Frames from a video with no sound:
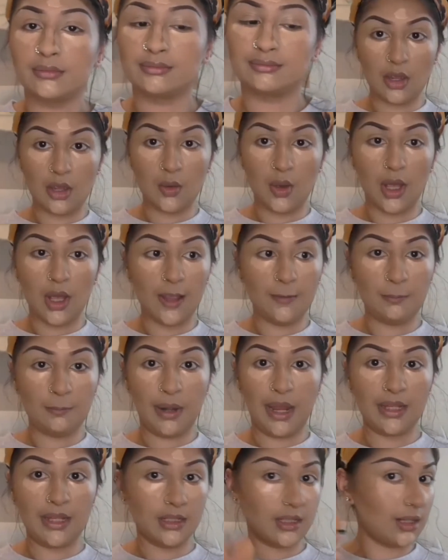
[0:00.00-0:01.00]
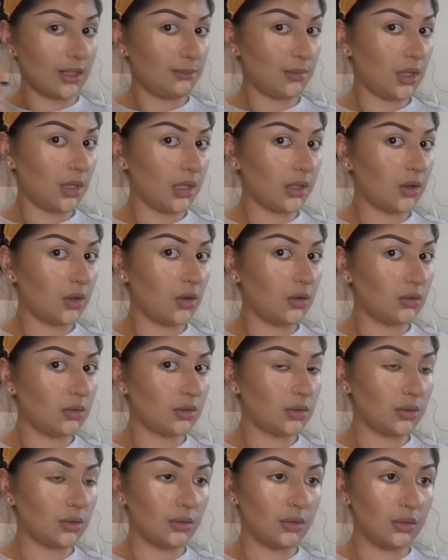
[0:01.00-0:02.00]
So I've blended my
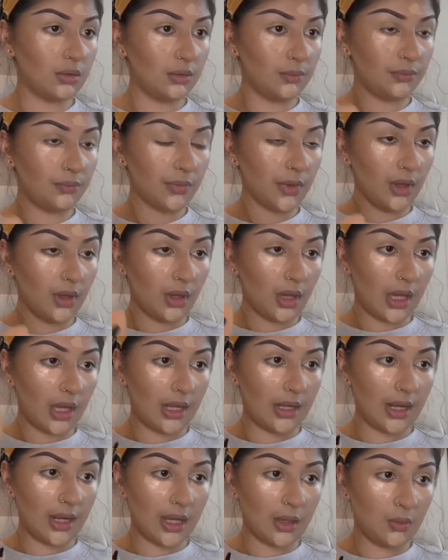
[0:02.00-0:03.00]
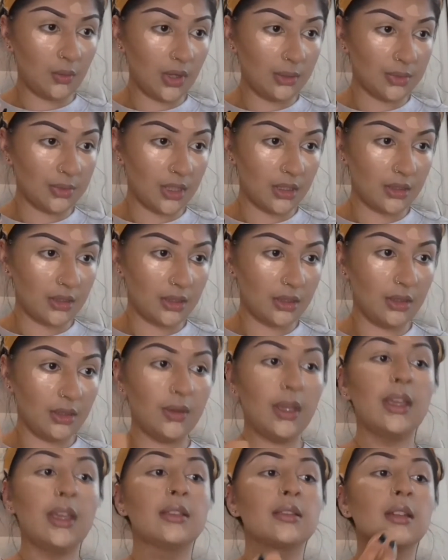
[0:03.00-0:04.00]
contour, and now what I'm going to do
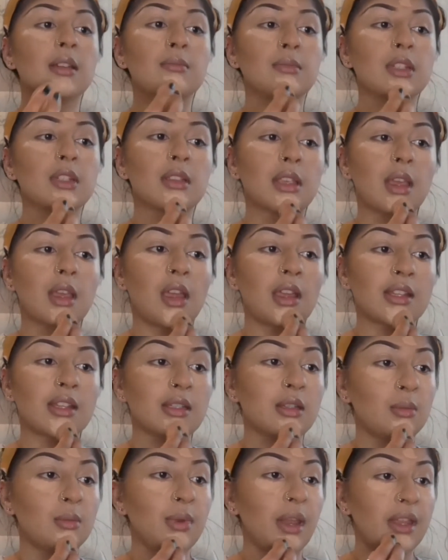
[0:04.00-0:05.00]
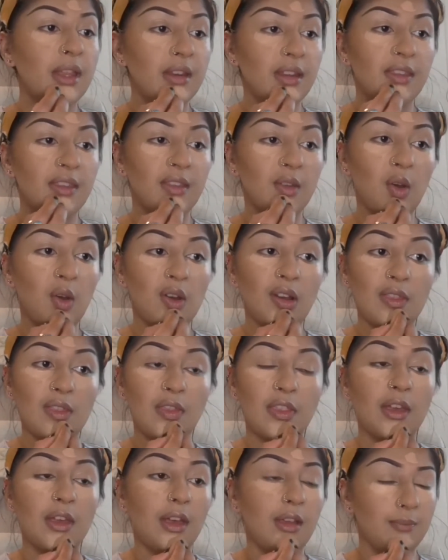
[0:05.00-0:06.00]
is I'm just going to blend in I
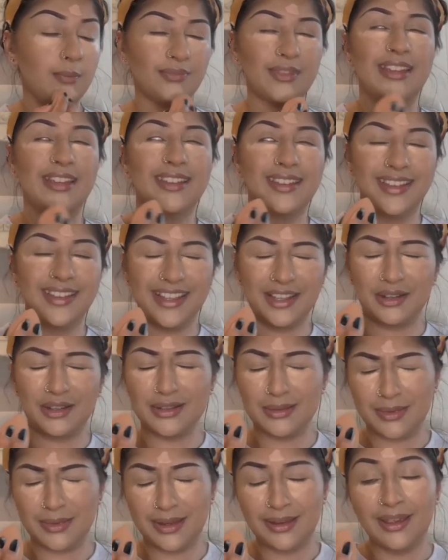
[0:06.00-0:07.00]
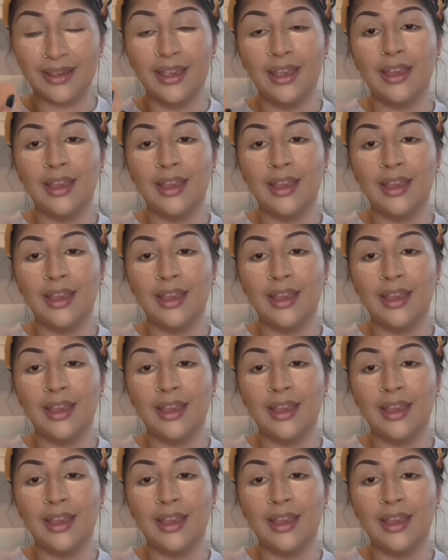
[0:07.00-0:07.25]
can't speak.